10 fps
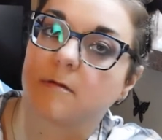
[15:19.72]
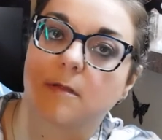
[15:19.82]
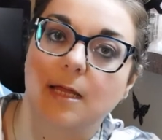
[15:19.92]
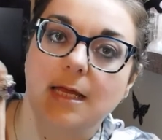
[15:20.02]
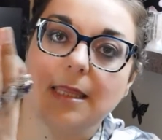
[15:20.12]

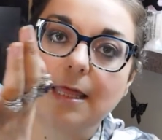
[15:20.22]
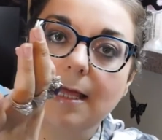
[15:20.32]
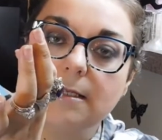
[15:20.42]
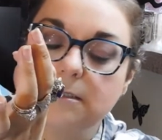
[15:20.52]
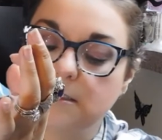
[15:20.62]
like
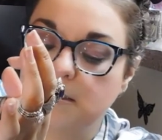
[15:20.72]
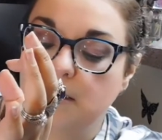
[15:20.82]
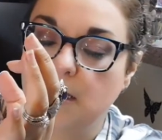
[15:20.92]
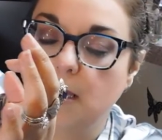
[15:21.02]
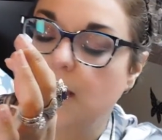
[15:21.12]
that.
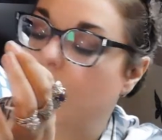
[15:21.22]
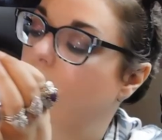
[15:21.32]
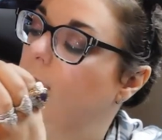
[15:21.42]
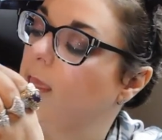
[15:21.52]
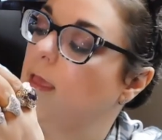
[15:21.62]

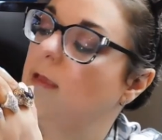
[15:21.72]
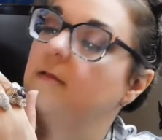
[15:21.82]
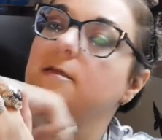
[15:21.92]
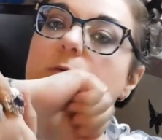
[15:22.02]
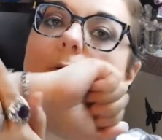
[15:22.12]

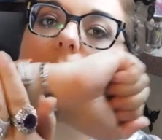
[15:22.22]
And we're